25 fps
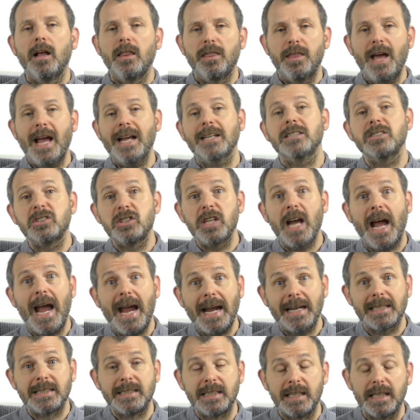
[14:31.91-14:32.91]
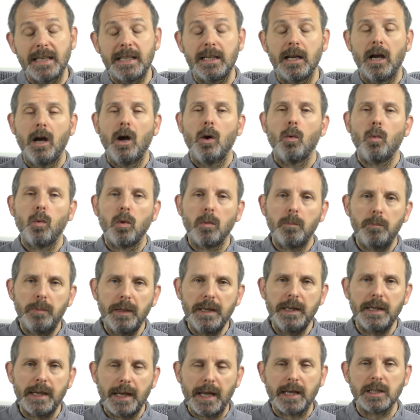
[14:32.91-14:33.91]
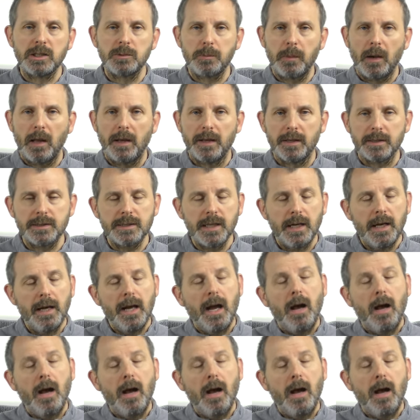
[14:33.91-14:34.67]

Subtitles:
that tactic will be against players.